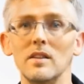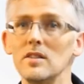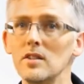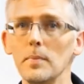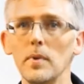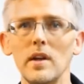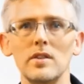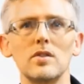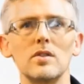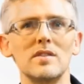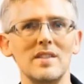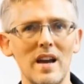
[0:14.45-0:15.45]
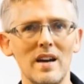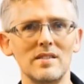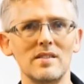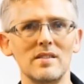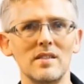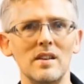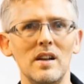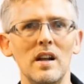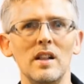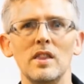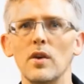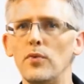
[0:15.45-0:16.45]
The simple answer is yes.
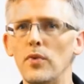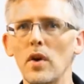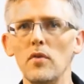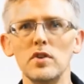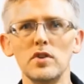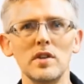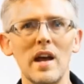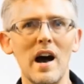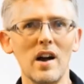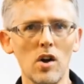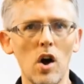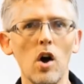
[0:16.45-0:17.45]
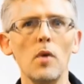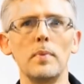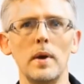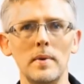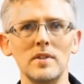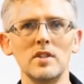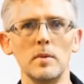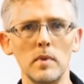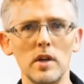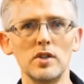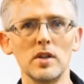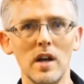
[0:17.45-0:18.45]
The Fatal Vision alcohol impairment
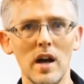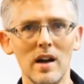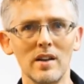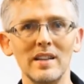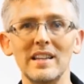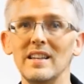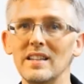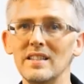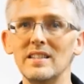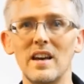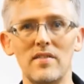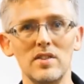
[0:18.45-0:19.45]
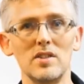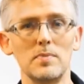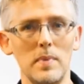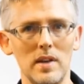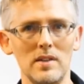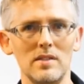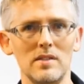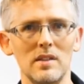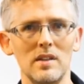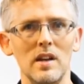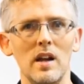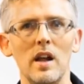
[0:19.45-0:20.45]
simulation goggle is evidence-based.
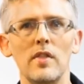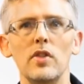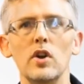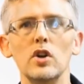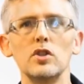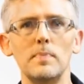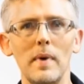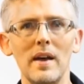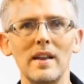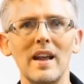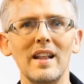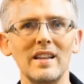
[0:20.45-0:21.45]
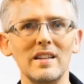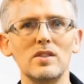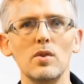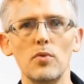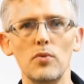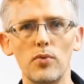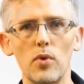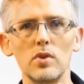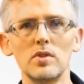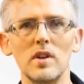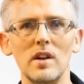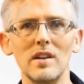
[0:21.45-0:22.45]
There's been at least 4
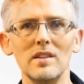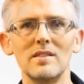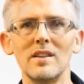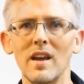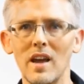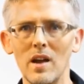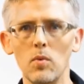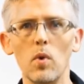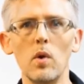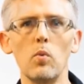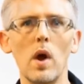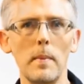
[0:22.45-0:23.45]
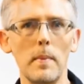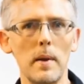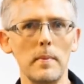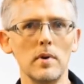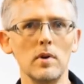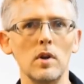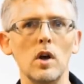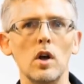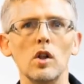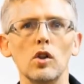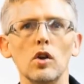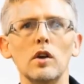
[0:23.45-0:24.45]
studies and 1 white paper
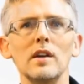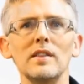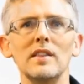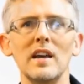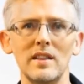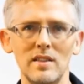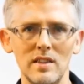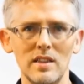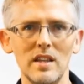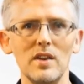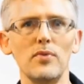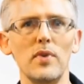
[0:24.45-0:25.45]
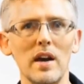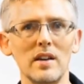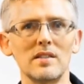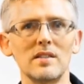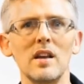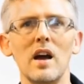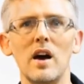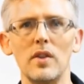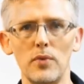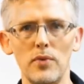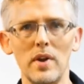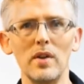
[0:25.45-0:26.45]
looking at the effects of
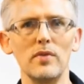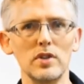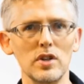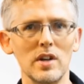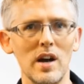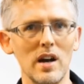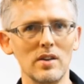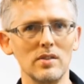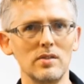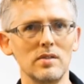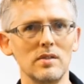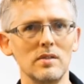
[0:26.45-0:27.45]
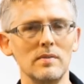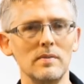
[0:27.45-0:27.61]
the Fatal Vision goggles.